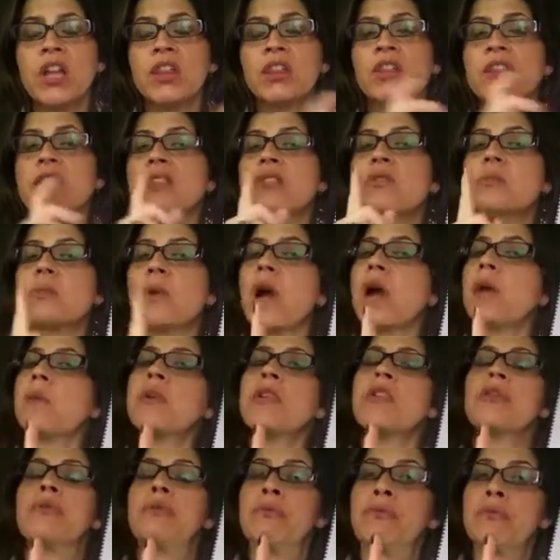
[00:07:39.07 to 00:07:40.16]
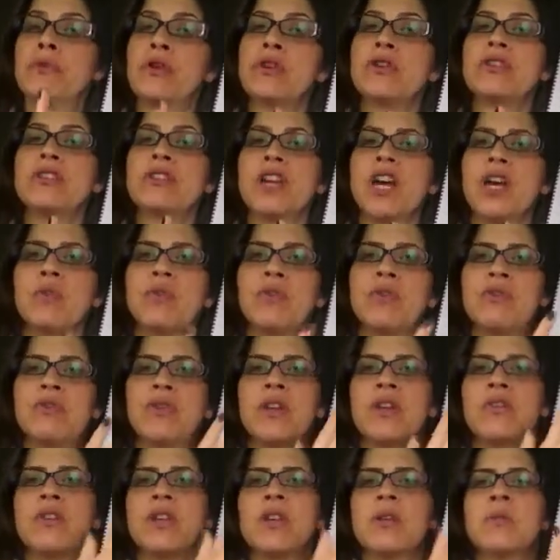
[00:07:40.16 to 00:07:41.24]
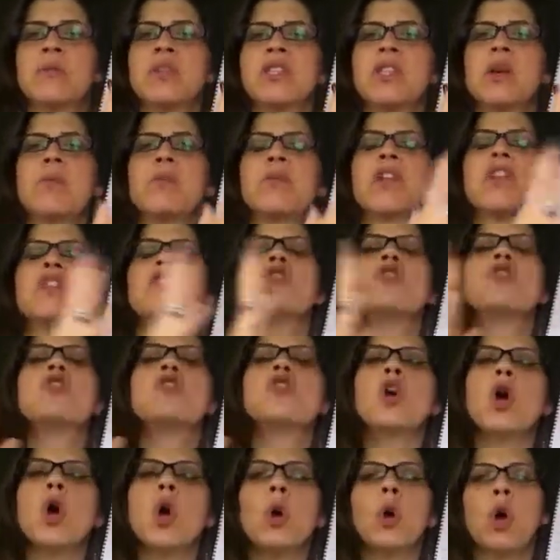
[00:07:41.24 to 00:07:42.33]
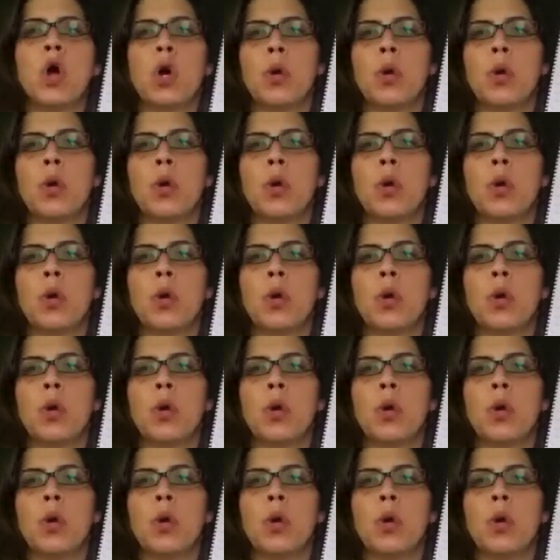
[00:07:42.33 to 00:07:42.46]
This is probably the first time we've given them something so